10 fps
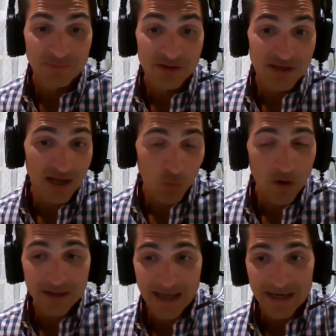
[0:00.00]
You got to
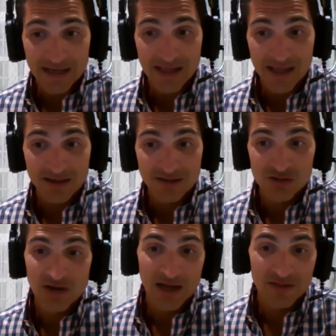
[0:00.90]
work at it, and
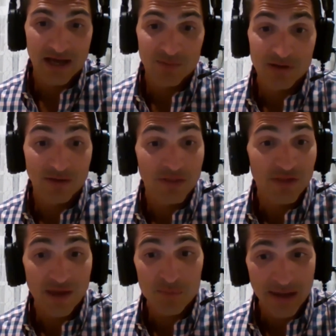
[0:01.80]
you guys got to be on the
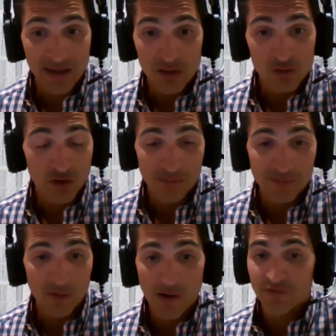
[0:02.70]
same page.
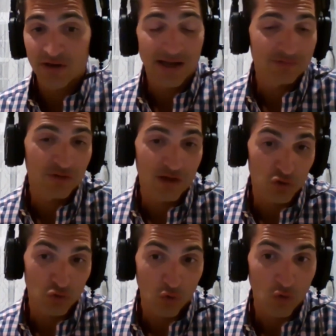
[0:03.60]
My wife and I have
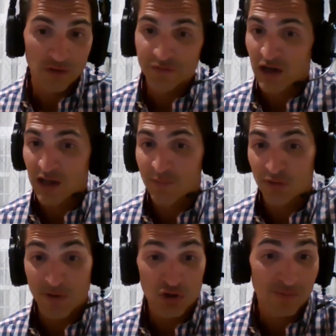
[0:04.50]
discussions all the time,
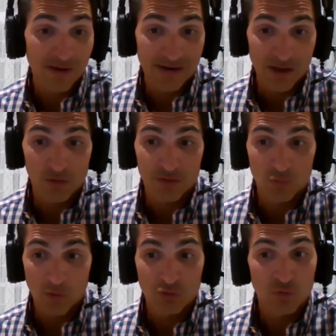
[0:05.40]
especially about health
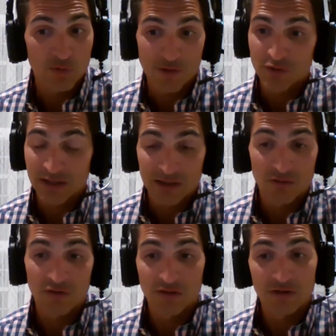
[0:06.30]
and what we're doing with our
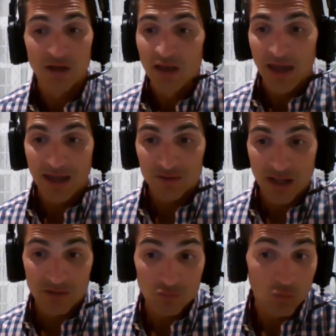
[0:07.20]
kids,
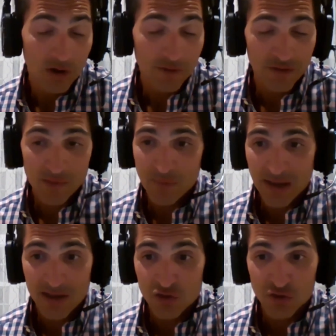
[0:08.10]
and we're on the same
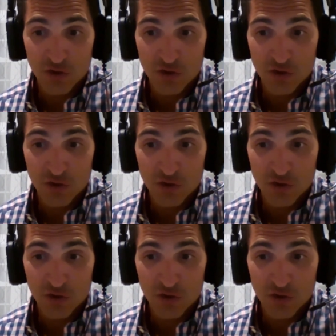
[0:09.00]
page.